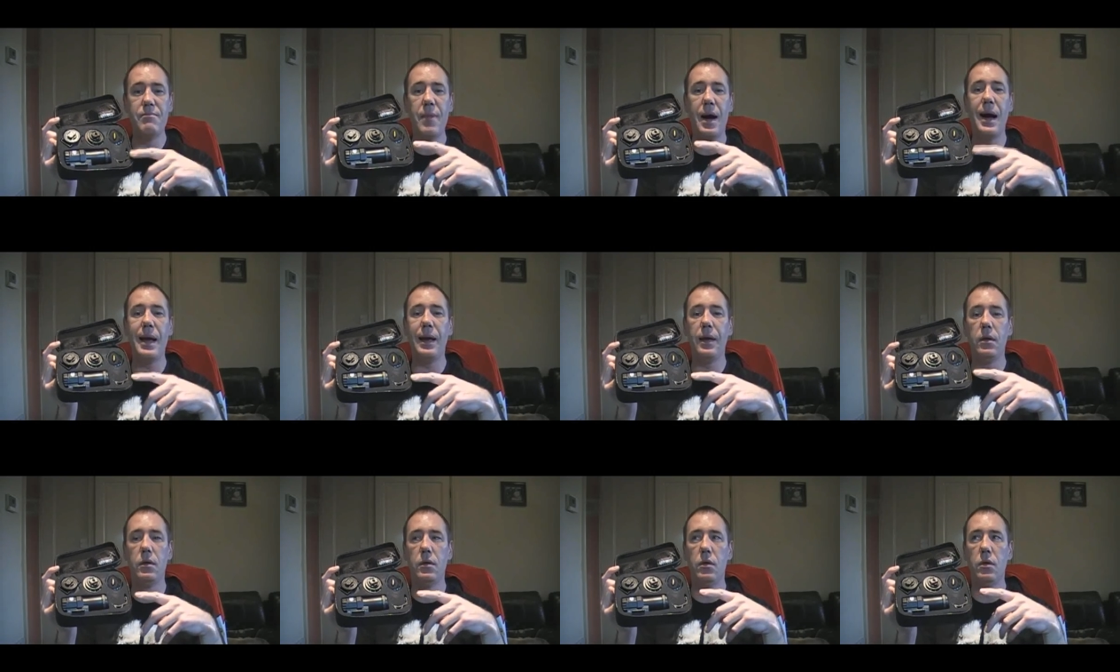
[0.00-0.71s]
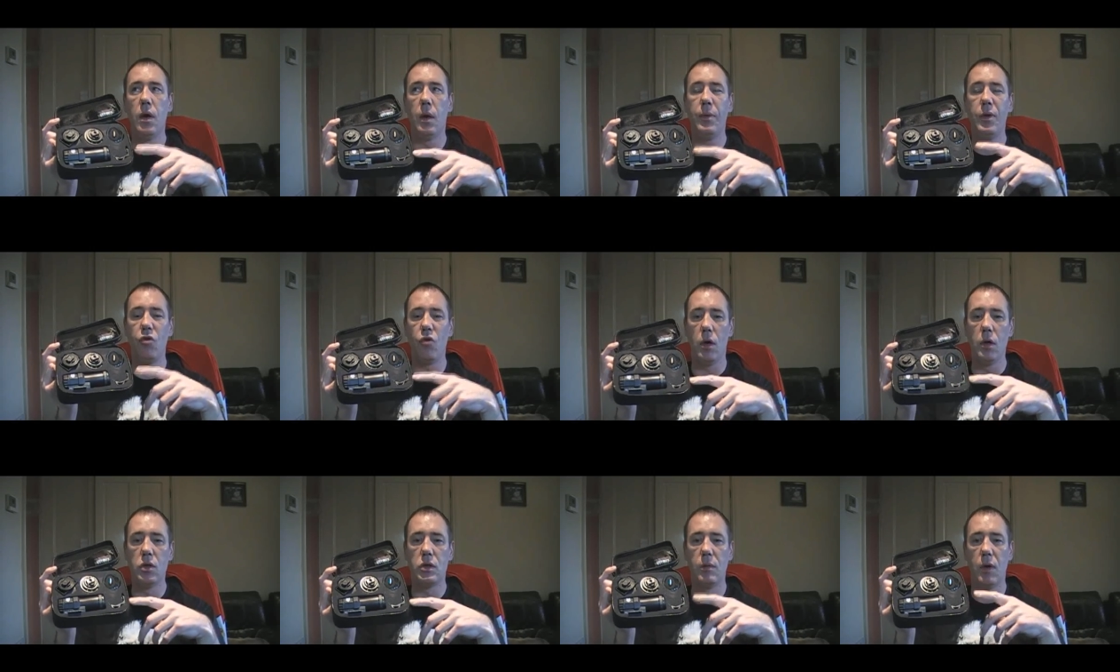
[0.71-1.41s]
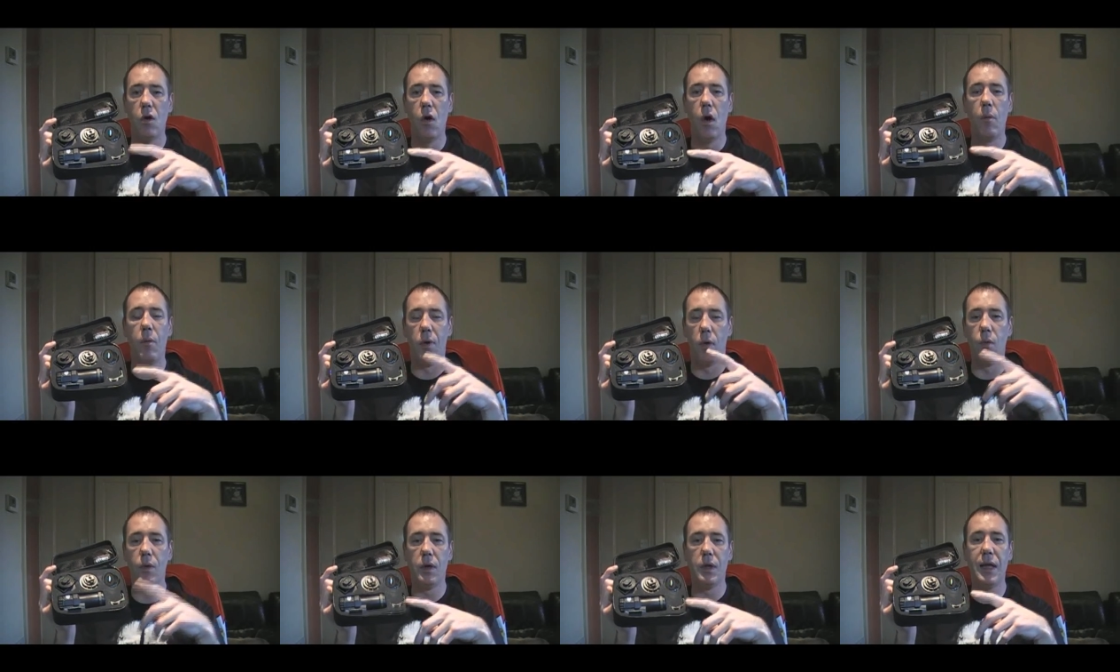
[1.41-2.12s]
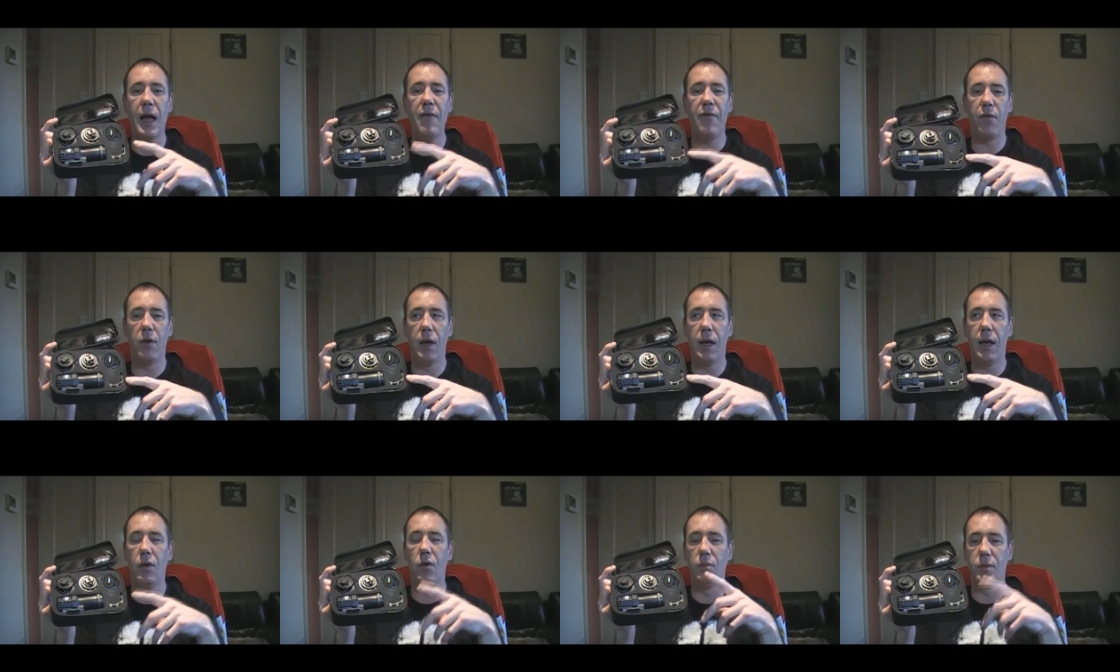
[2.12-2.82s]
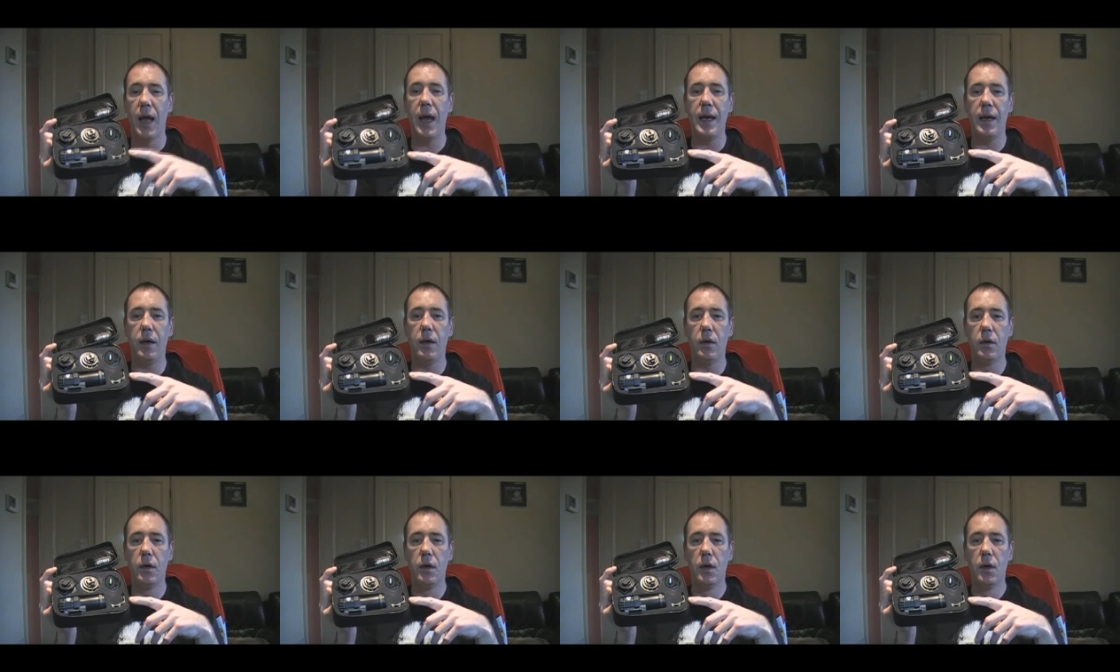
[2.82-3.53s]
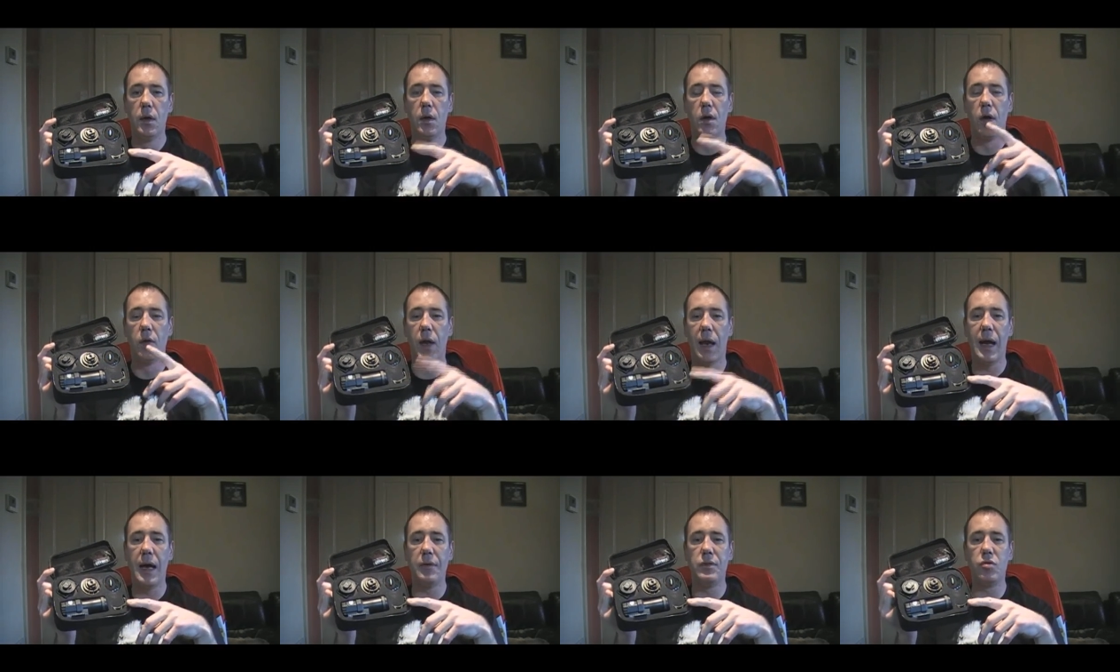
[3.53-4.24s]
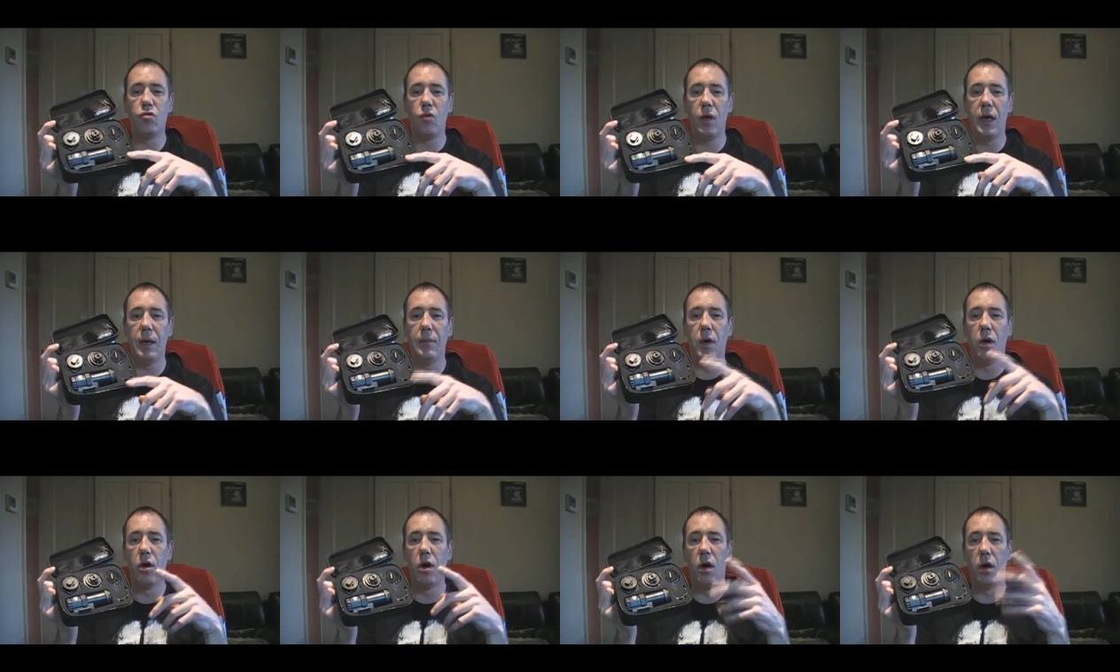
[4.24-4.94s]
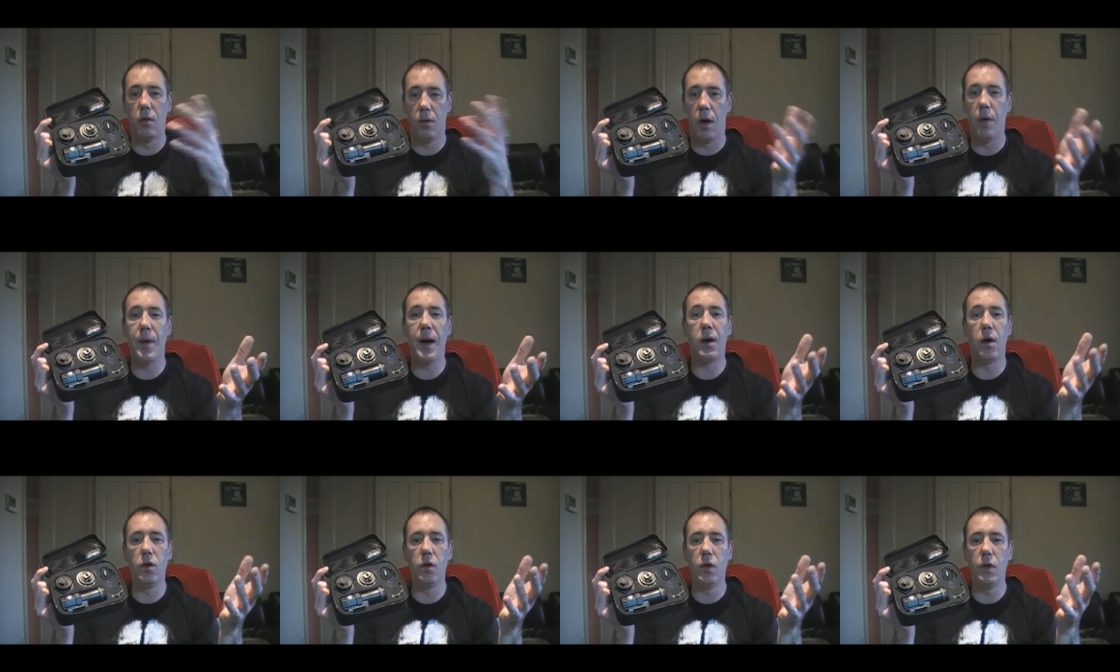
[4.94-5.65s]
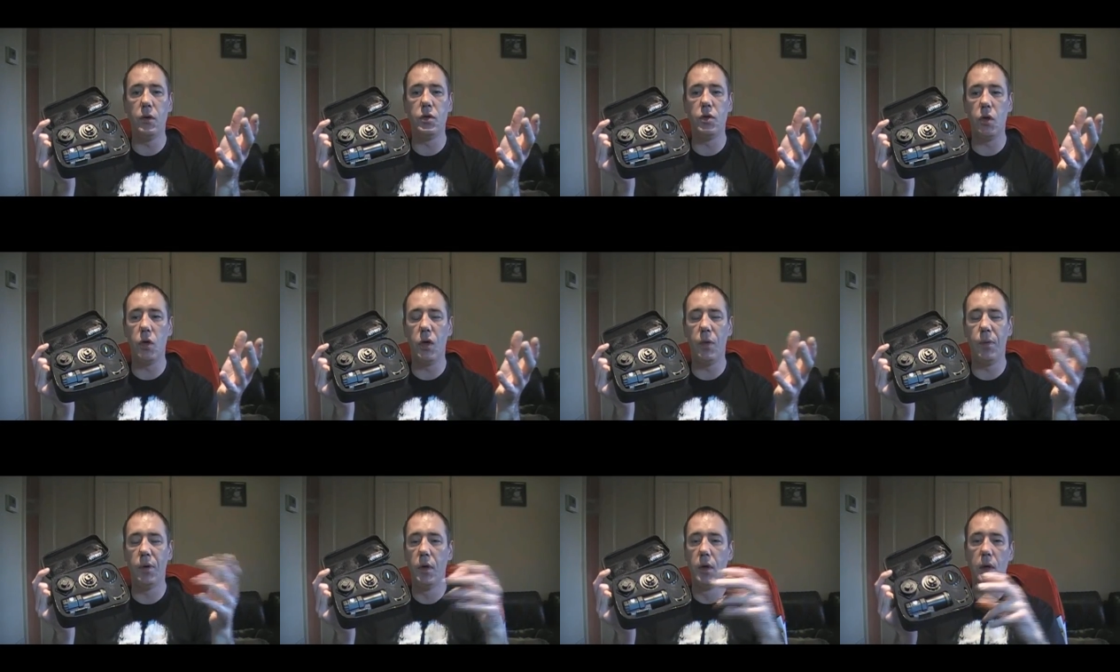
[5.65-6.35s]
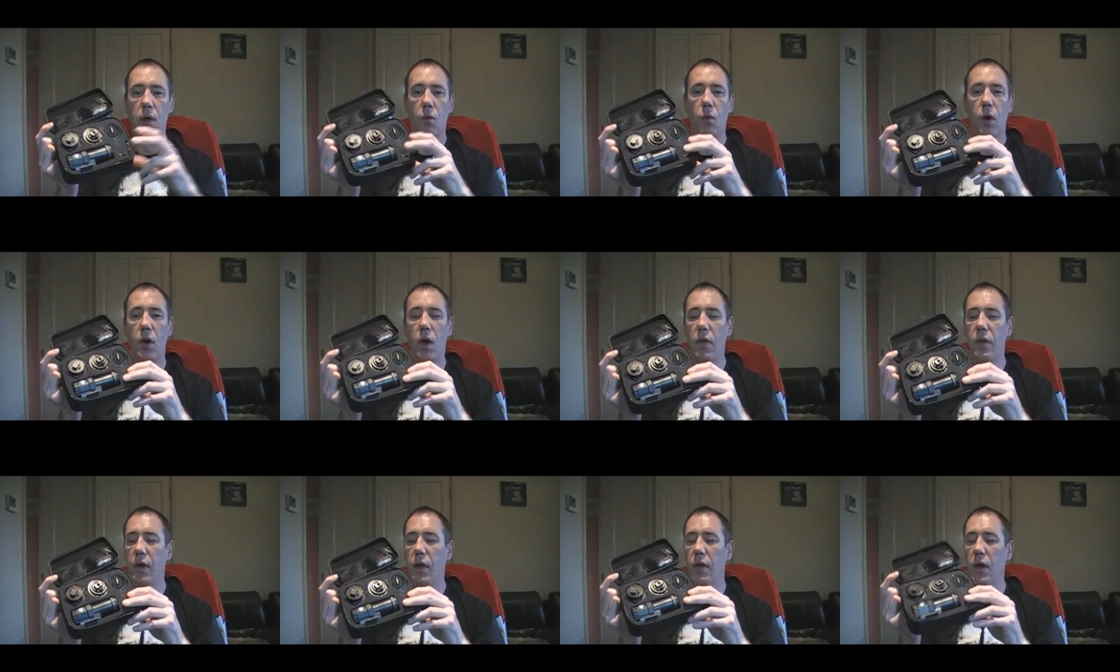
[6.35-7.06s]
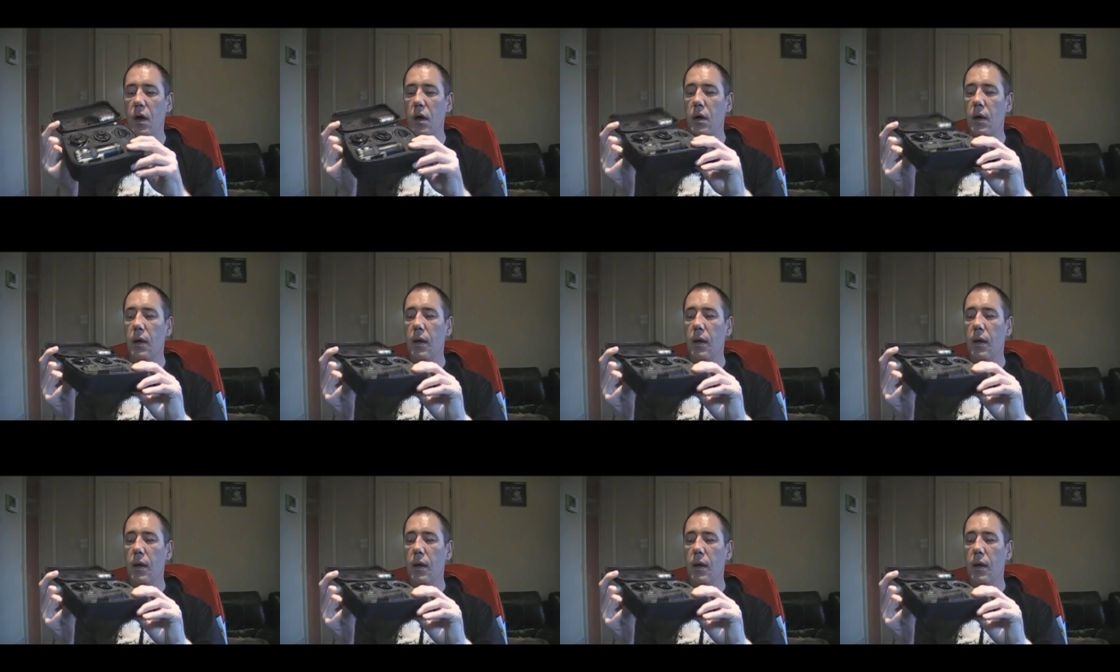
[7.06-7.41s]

might not be drawn tomorrow, but we'll definitely update you on the live stream or, or back on YouTube, one or the other.